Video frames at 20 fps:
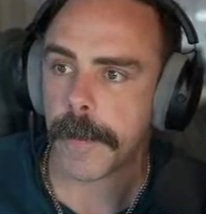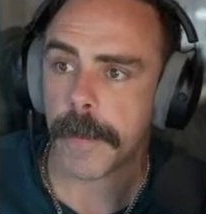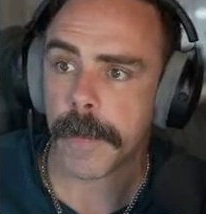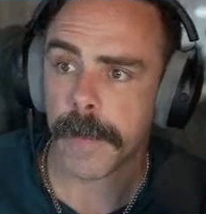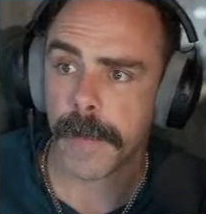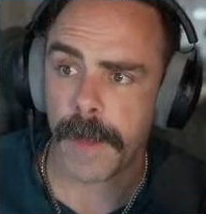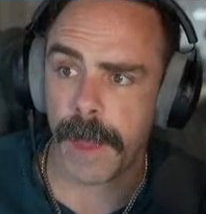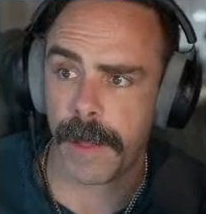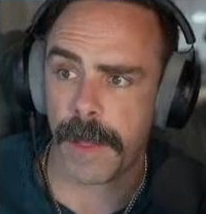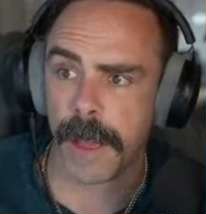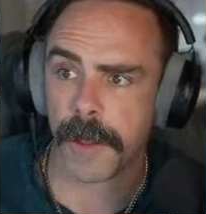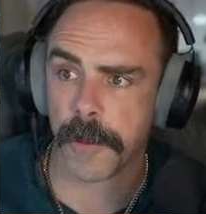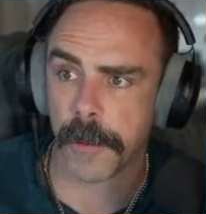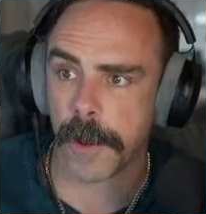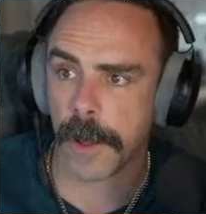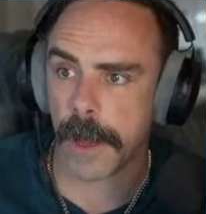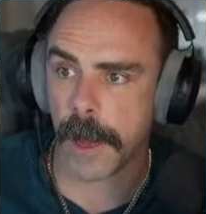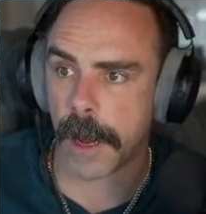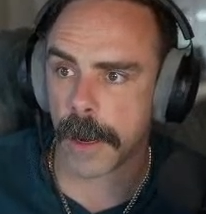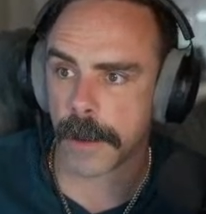that's
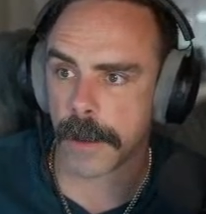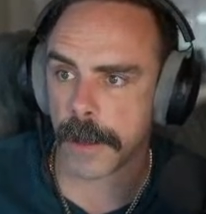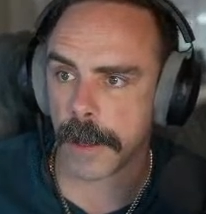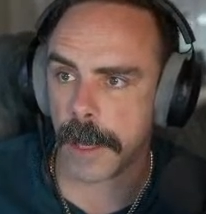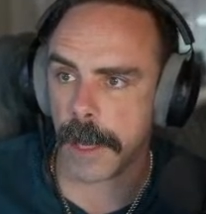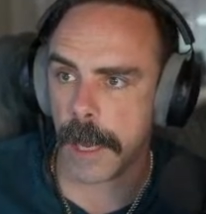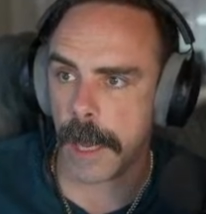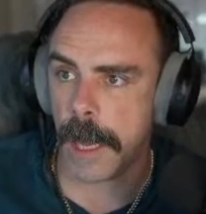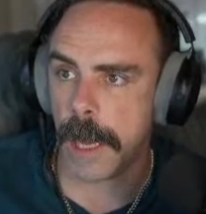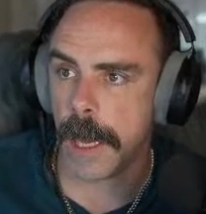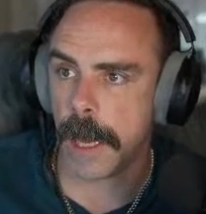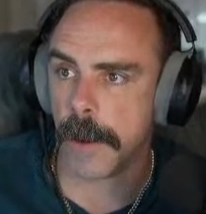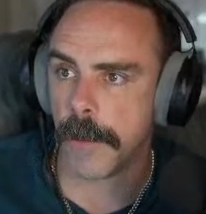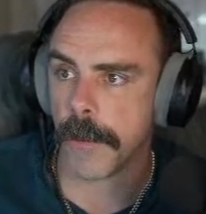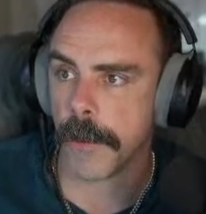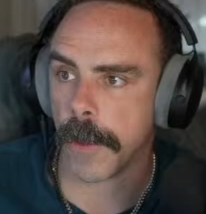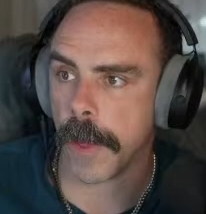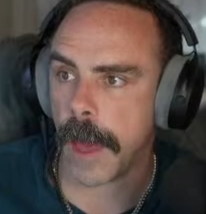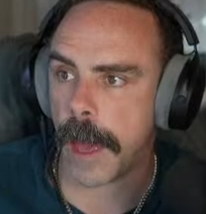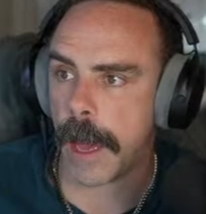really honestly it
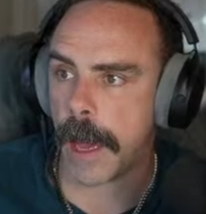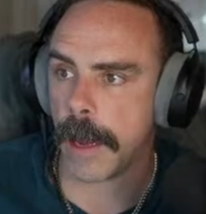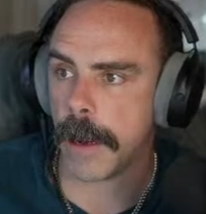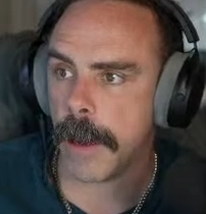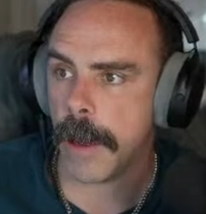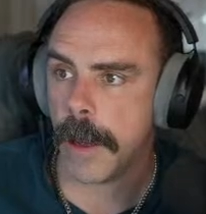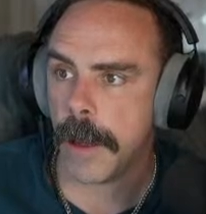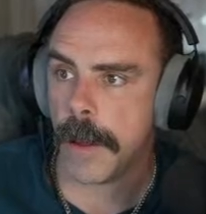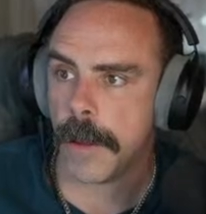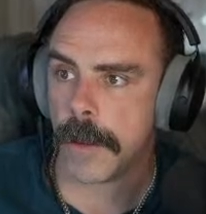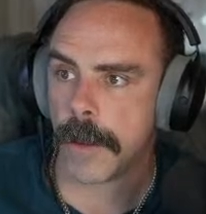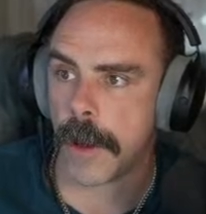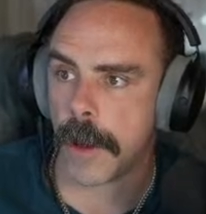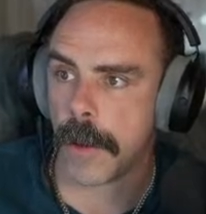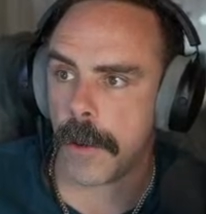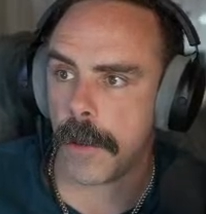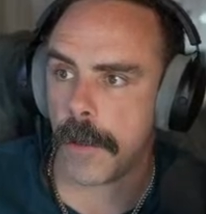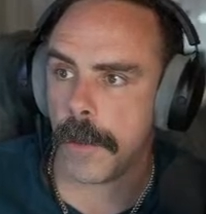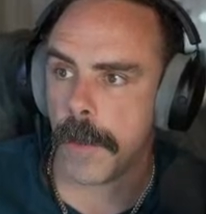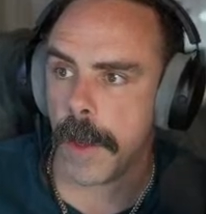for that.
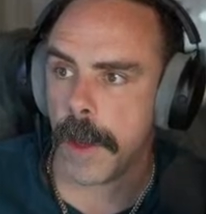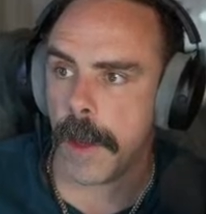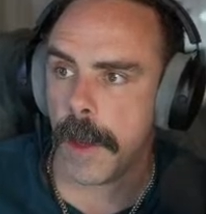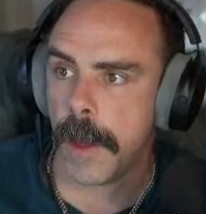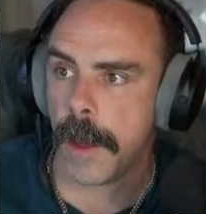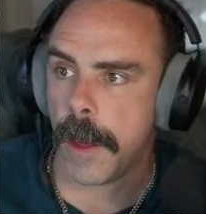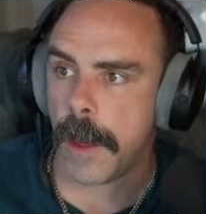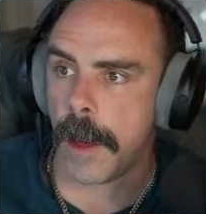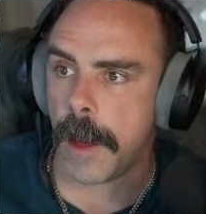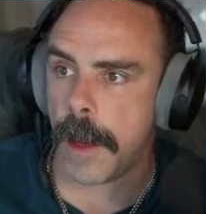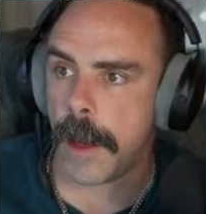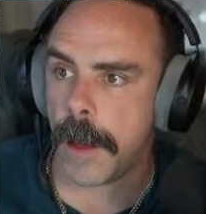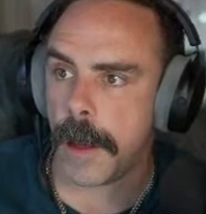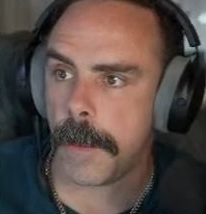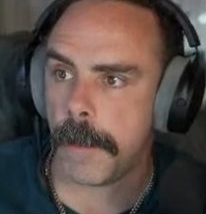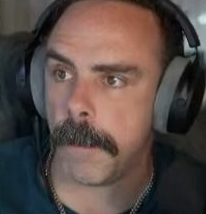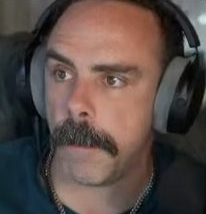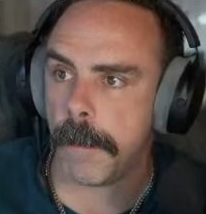So for